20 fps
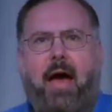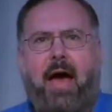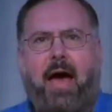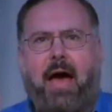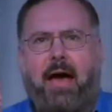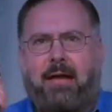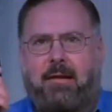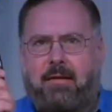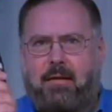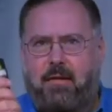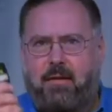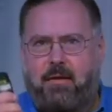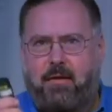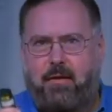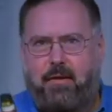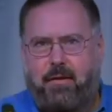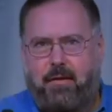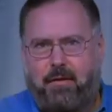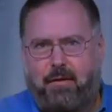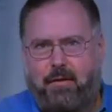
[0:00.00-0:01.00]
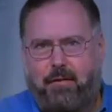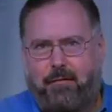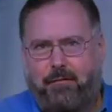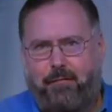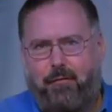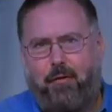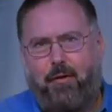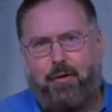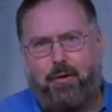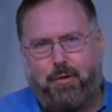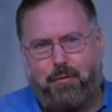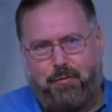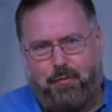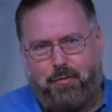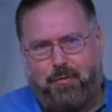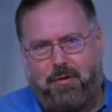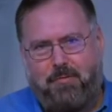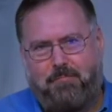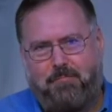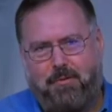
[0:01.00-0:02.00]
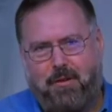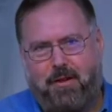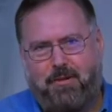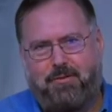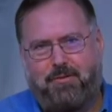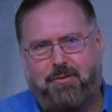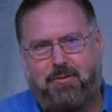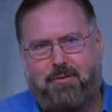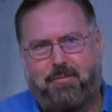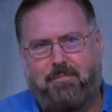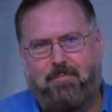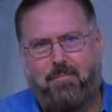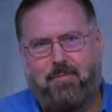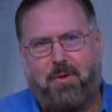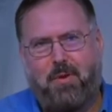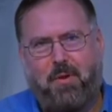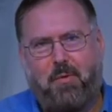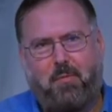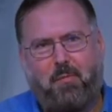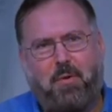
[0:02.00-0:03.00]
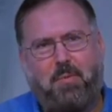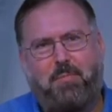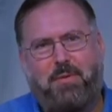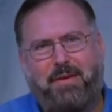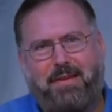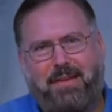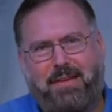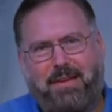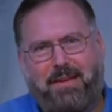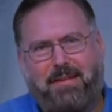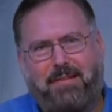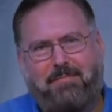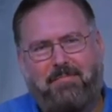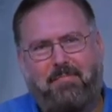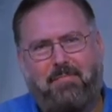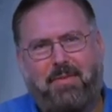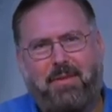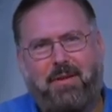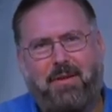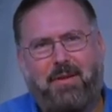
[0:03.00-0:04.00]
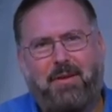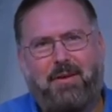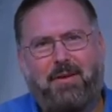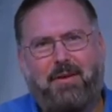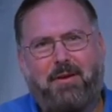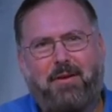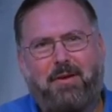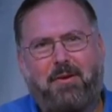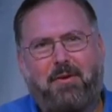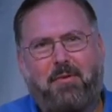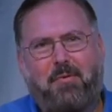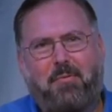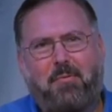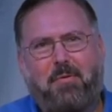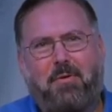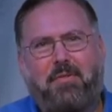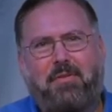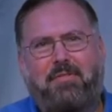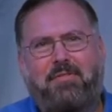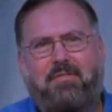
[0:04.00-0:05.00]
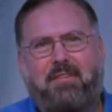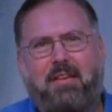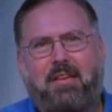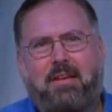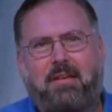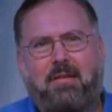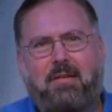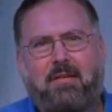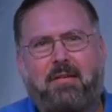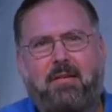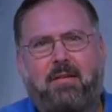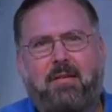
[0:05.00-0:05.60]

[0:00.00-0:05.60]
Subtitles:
And for your viewing pleasure, we begin with a scene